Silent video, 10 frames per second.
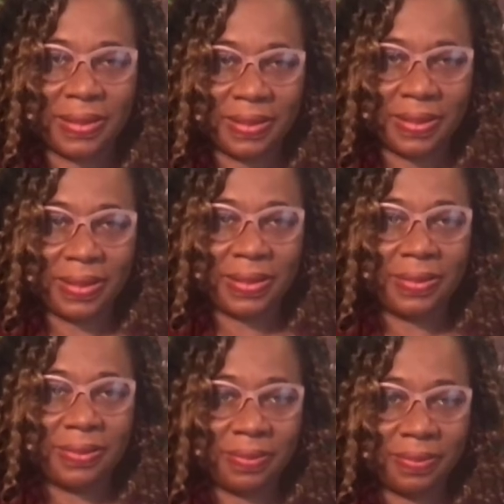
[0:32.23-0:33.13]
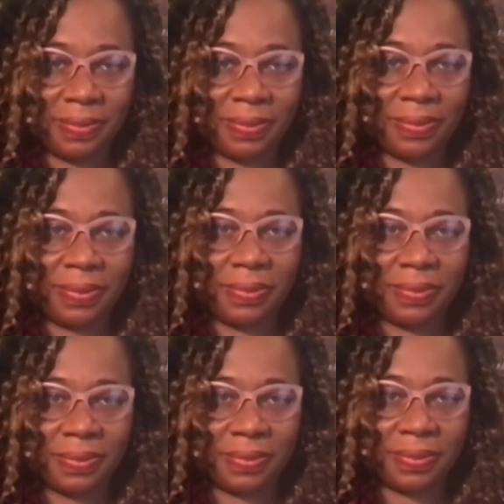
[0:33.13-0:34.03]

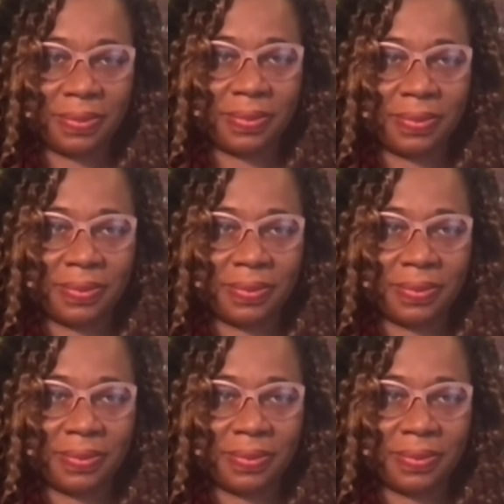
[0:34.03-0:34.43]
[no speech]